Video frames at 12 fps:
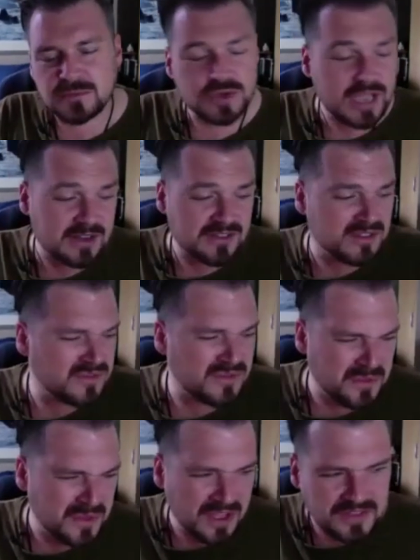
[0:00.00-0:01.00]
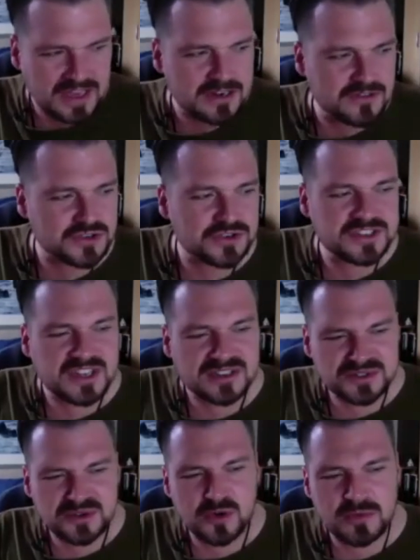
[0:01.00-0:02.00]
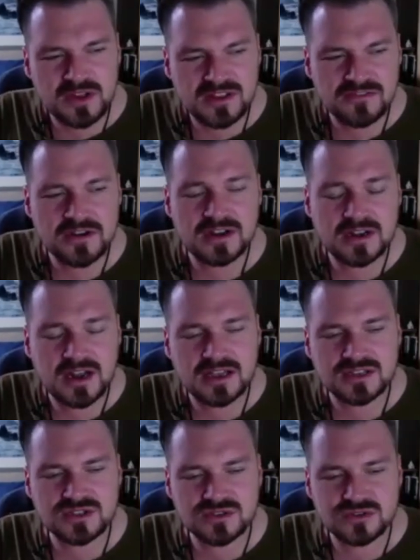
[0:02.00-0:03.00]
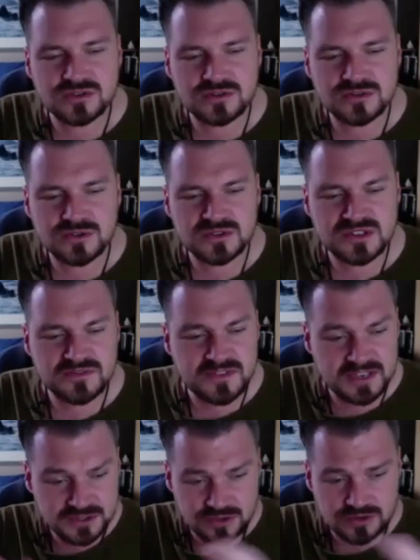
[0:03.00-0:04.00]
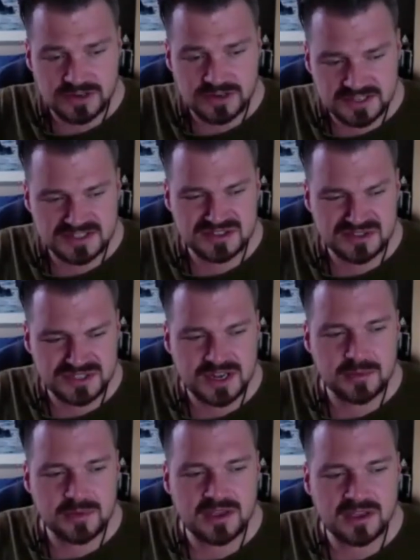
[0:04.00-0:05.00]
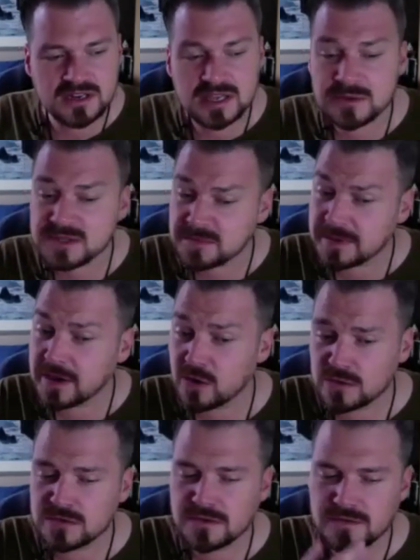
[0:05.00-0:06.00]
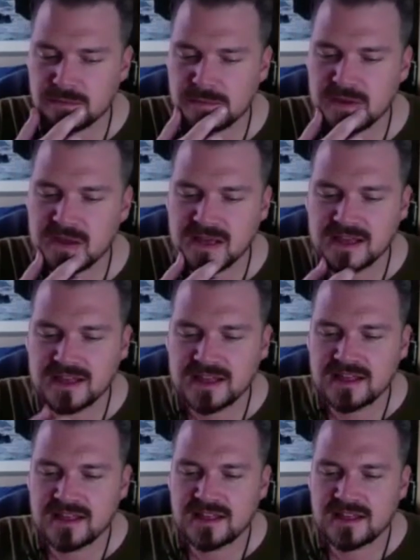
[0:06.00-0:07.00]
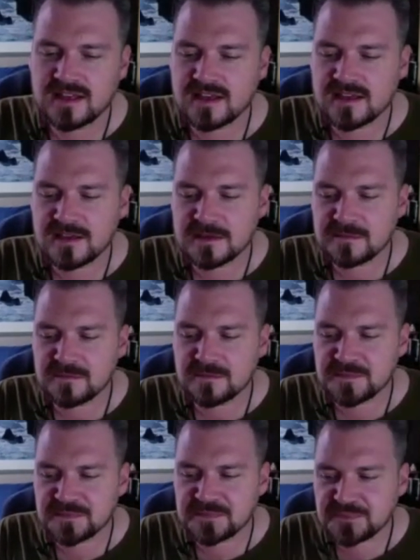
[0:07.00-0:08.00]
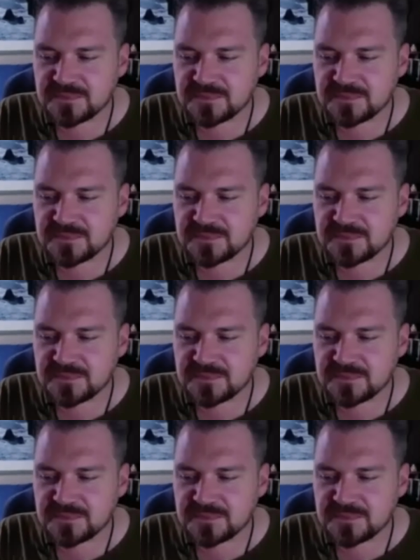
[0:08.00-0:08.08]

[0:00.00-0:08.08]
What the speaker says: But yeah, the end of the story is I saw my friend next door, so it's a Victorian semi, and he was a bit older than me. And